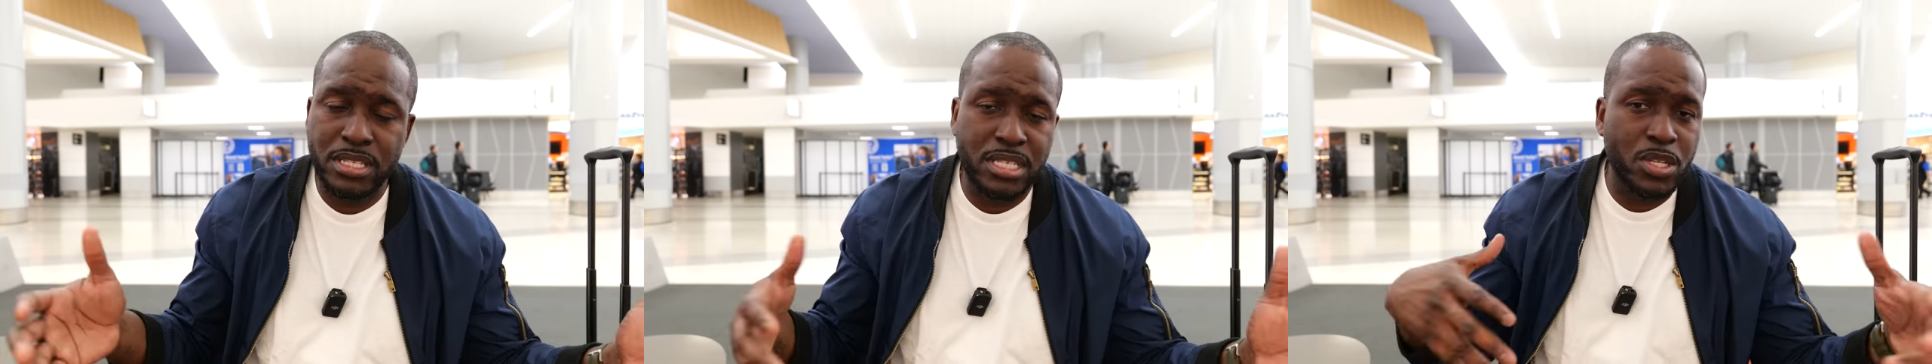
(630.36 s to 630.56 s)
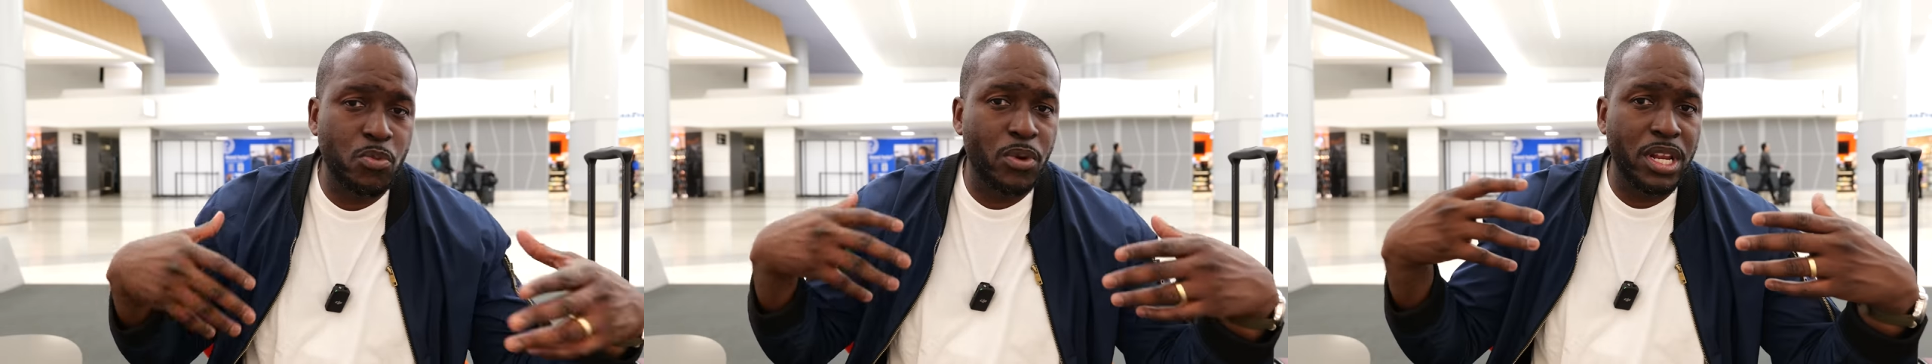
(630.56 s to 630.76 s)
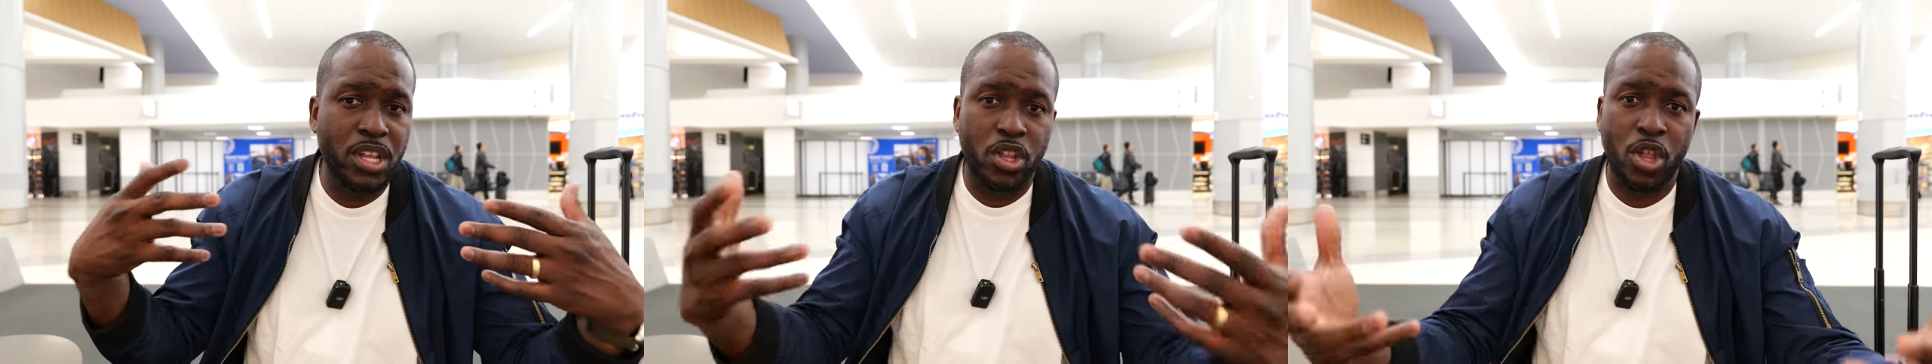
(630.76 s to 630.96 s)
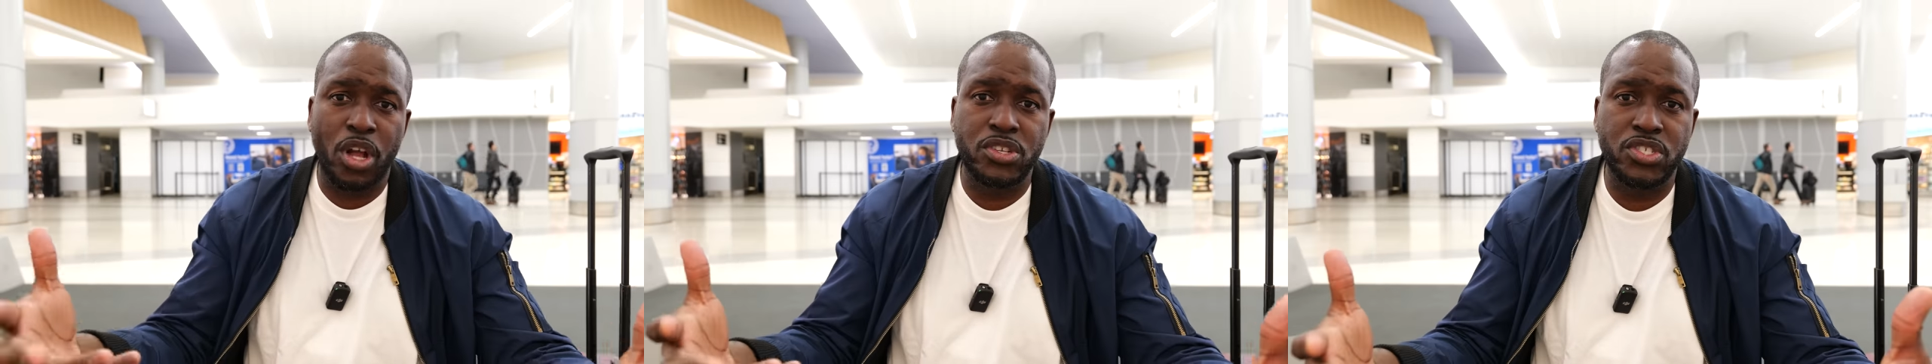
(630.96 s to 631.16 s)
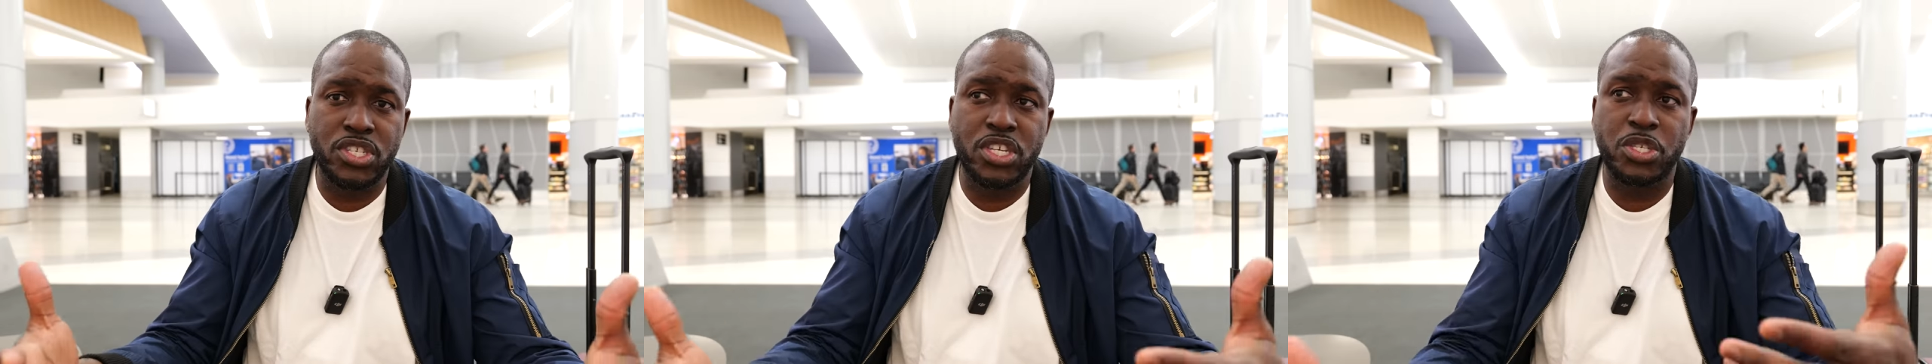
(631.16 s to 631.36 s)
and see when it
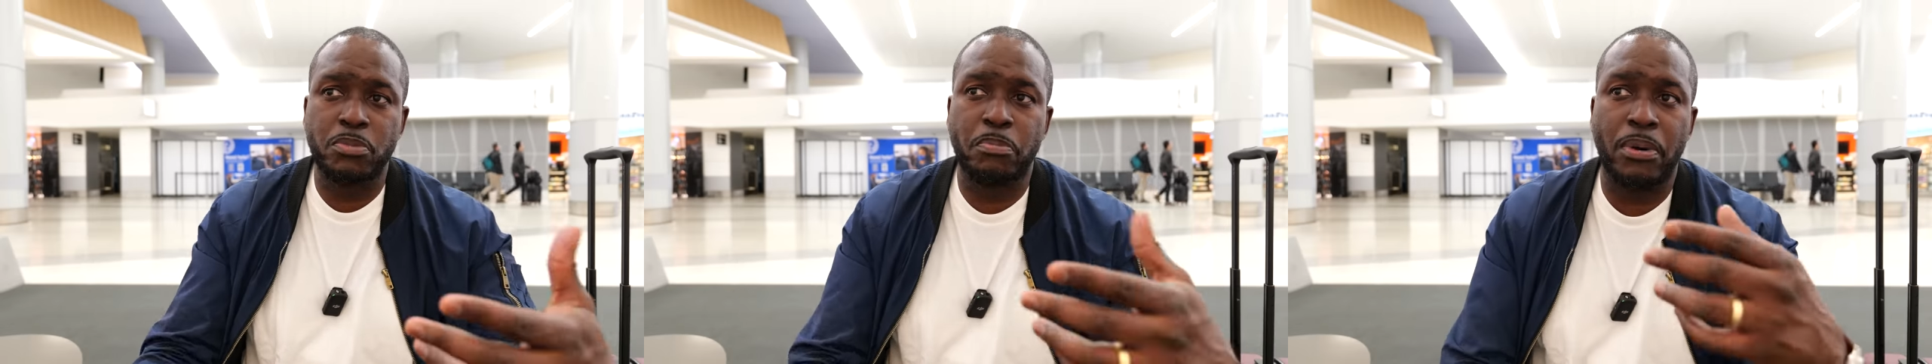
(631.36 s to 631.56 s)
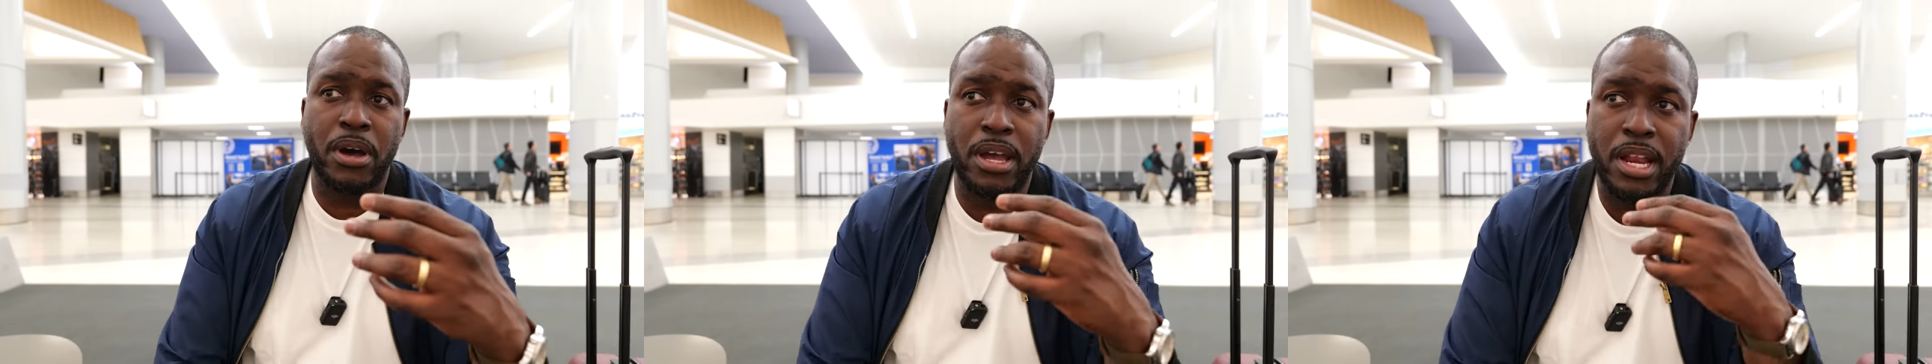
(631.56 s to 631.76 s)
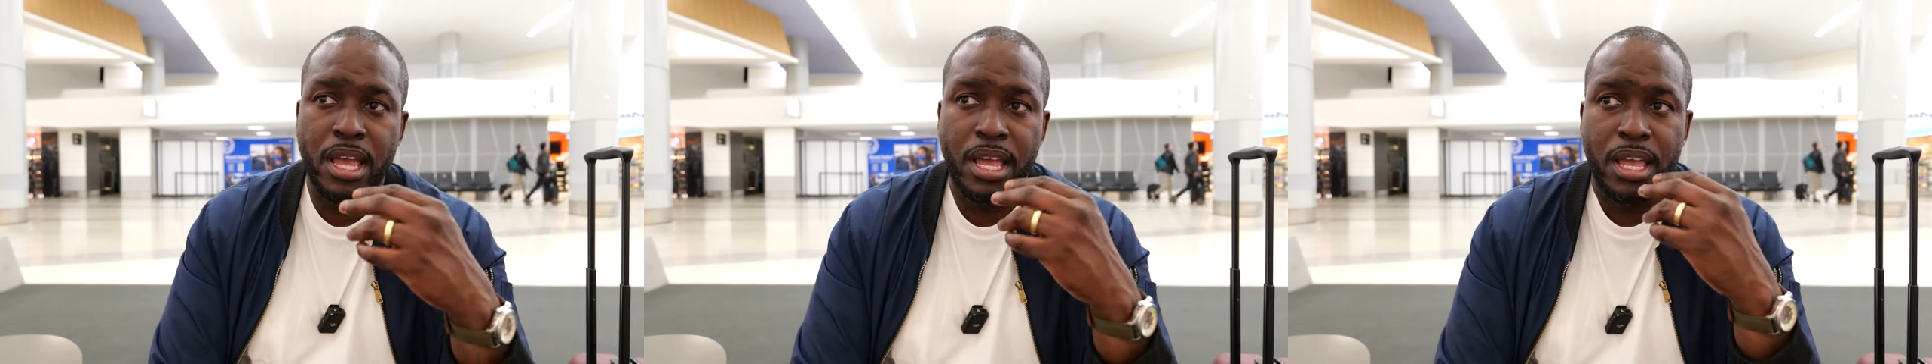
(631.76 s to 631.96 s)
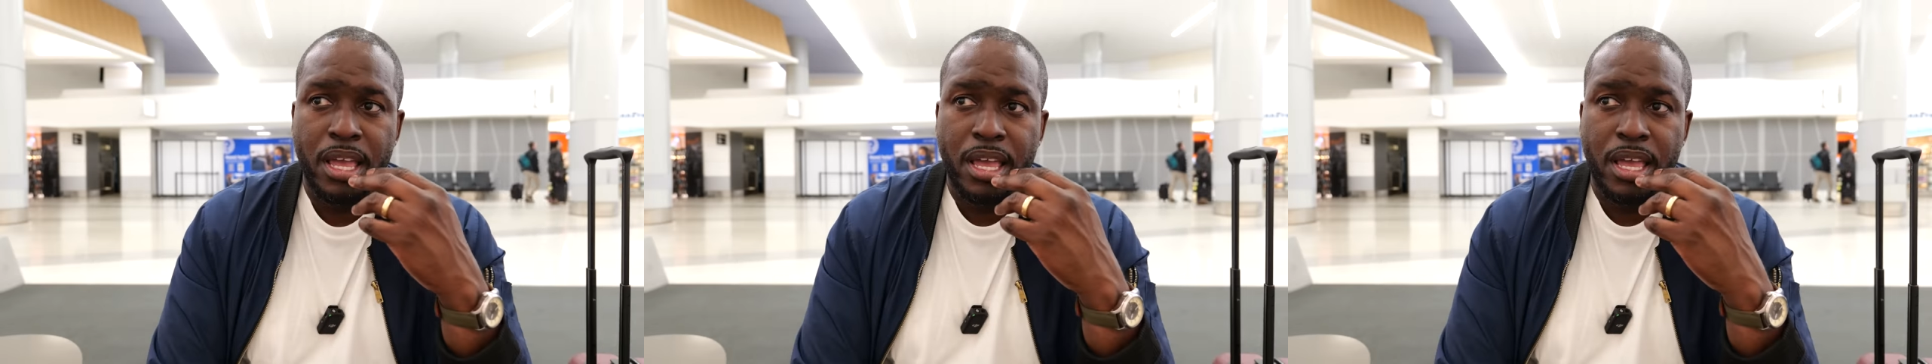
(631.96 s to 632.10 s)
launches, but